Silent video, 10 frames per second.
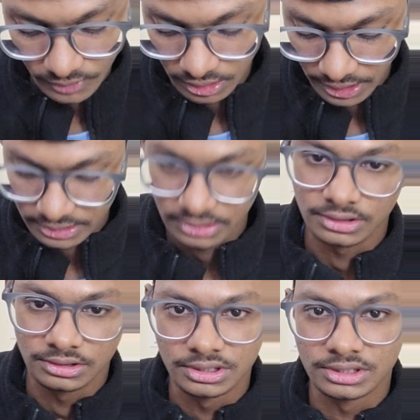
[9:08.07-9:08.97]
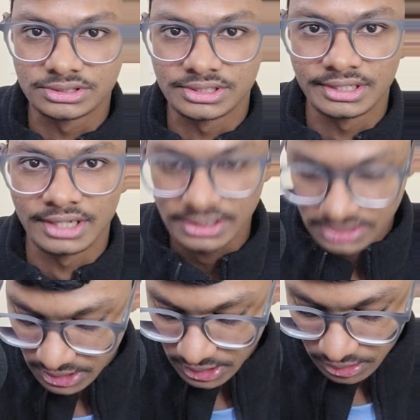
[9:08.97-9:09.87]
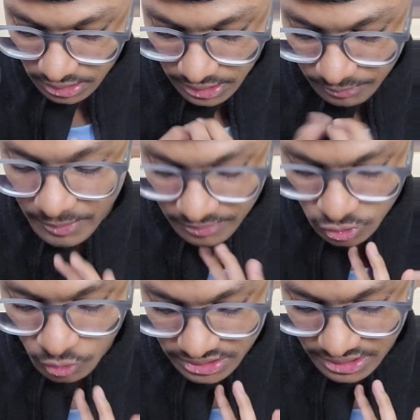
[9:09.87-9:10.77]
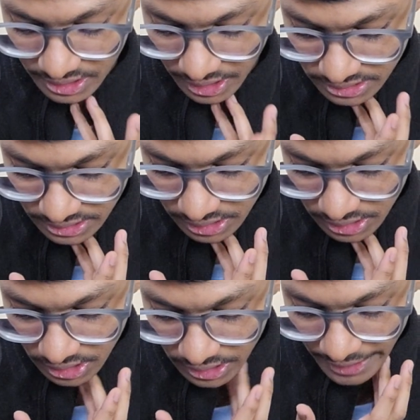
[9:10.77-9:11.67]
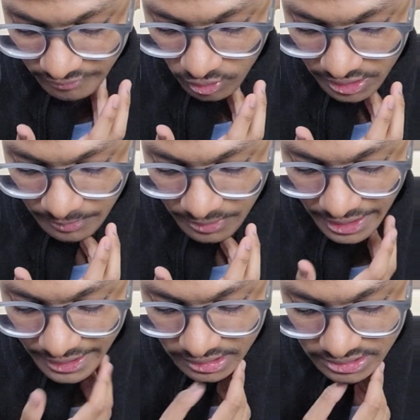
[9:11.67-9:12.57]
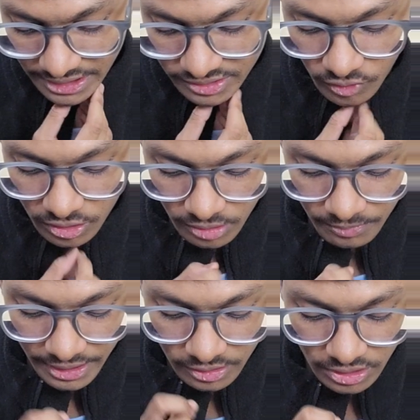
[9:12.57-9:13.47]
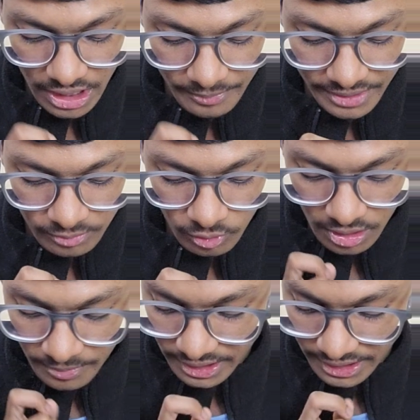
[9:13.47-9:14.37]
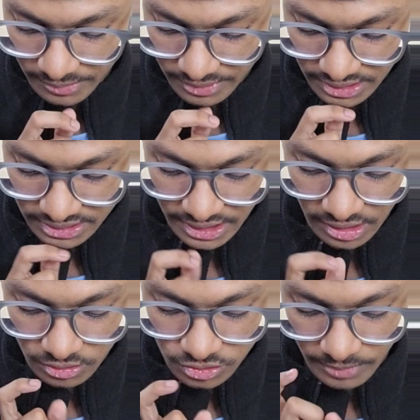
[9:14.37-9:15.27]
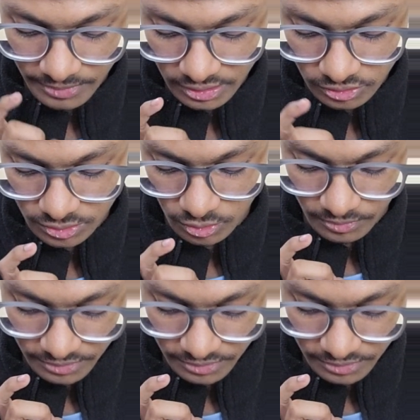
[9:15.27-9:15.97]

they generally ask, like students generally ask, that I have already applied / want to apply to the M.Tech program at IIT Madras. Can I also apply to this program?